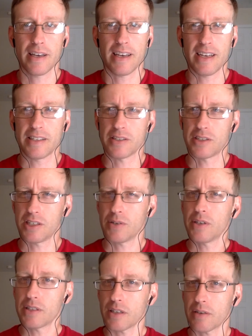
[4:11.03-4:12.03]
it's a
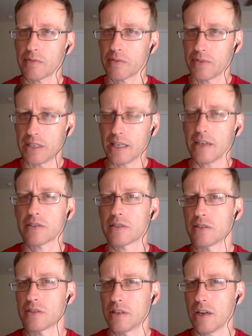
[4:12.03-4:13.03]
series of vignettes
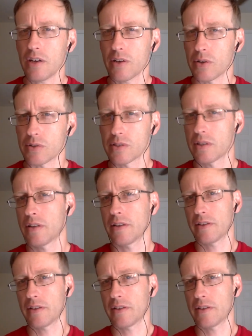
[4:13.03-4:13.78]
and scenarios.